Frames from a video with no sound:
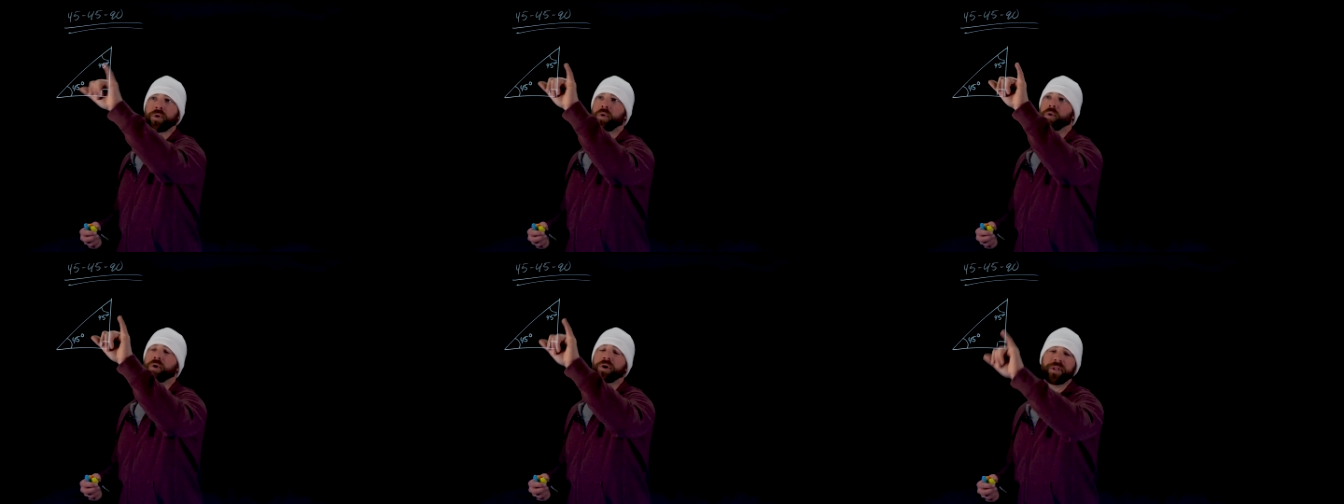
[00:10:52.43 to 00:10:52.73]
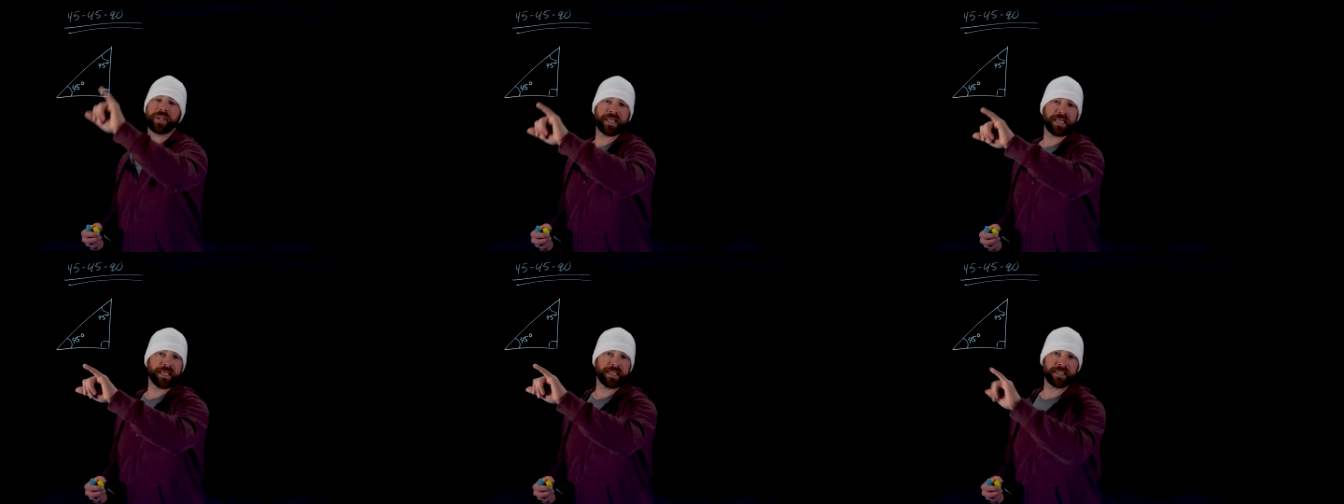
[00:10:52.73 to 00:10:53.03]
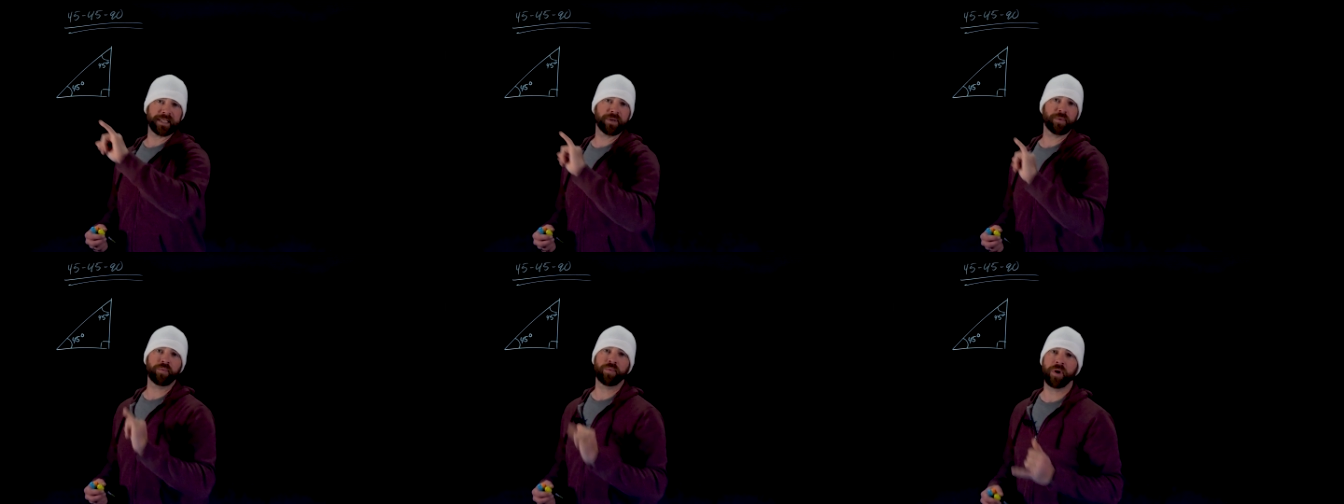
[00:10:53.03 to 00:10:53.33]
or
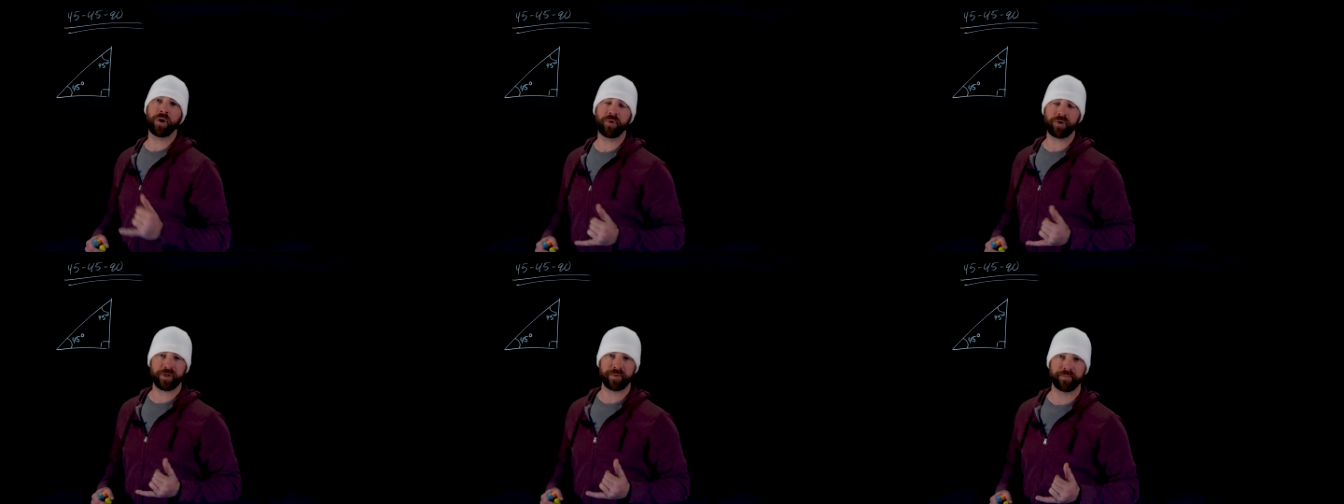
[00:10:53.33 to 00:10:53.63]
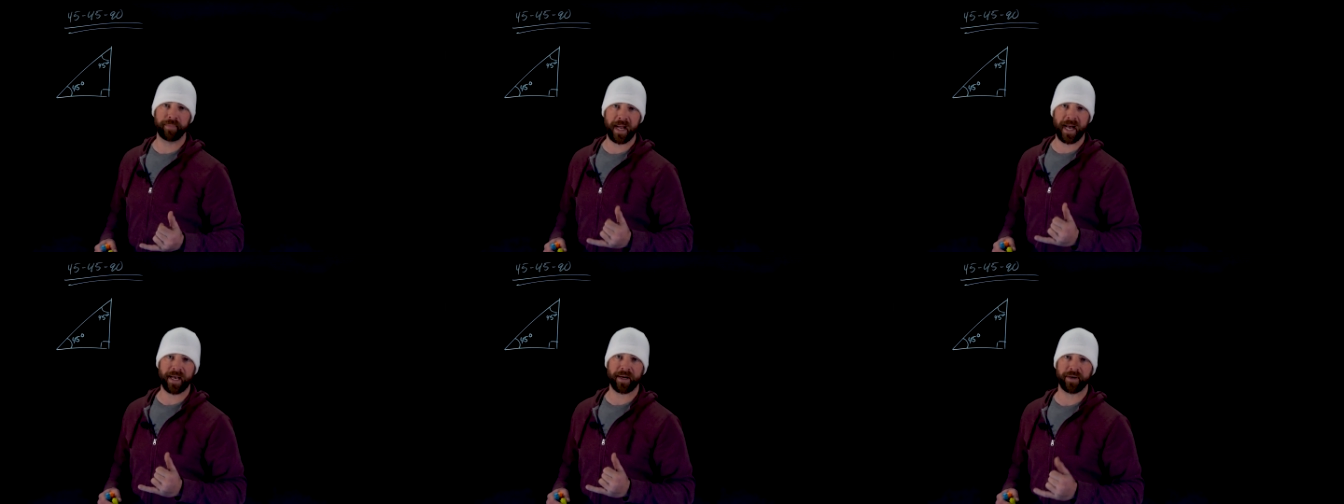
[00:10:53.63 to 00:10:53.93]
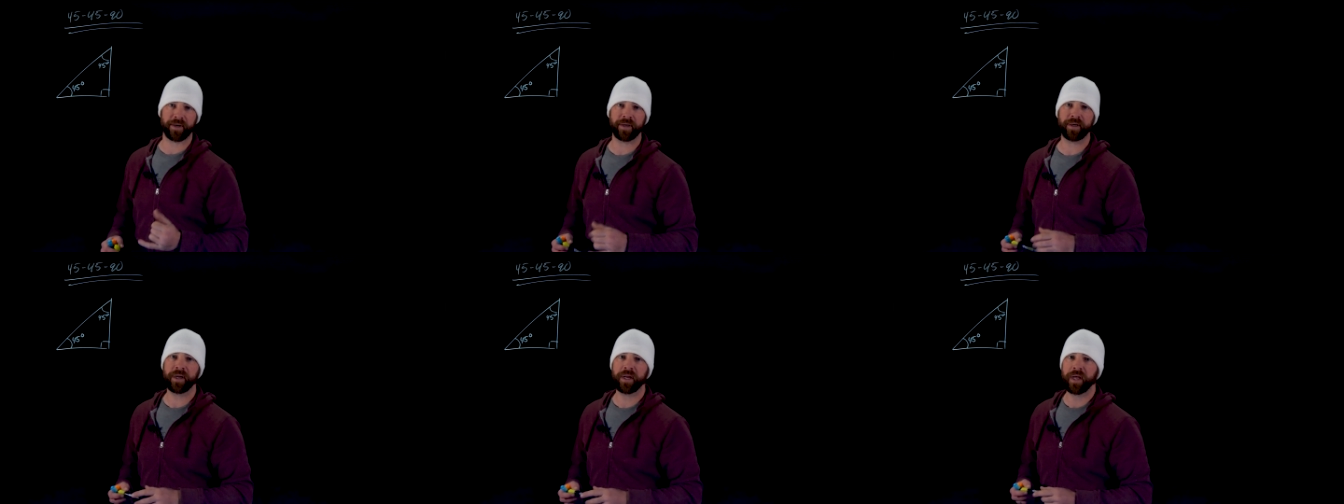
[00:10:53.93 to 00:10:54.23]
these. It won't
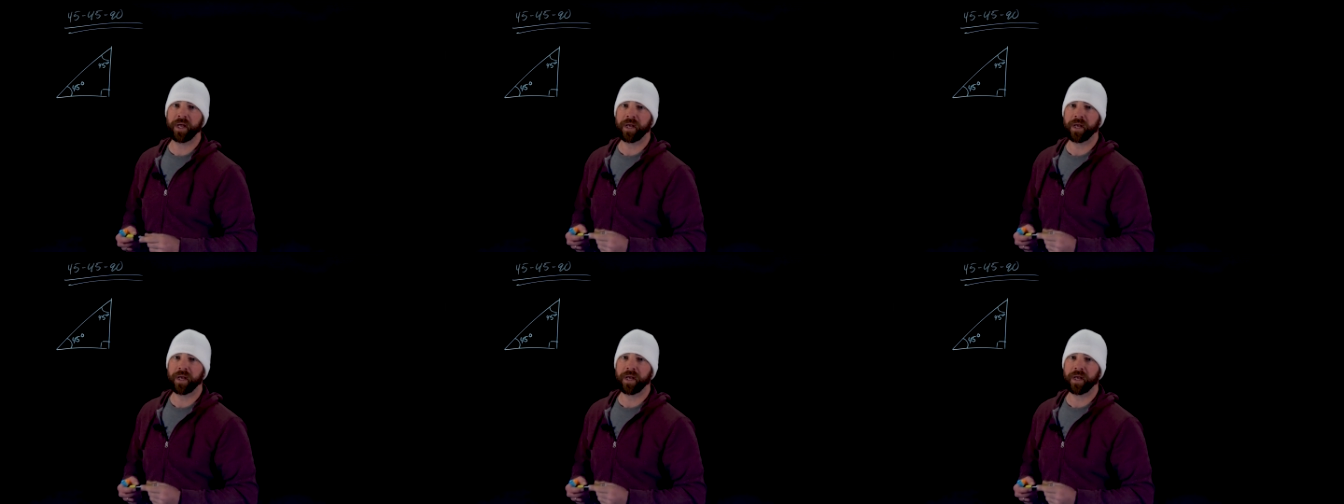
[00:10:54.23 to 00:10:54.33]
matter.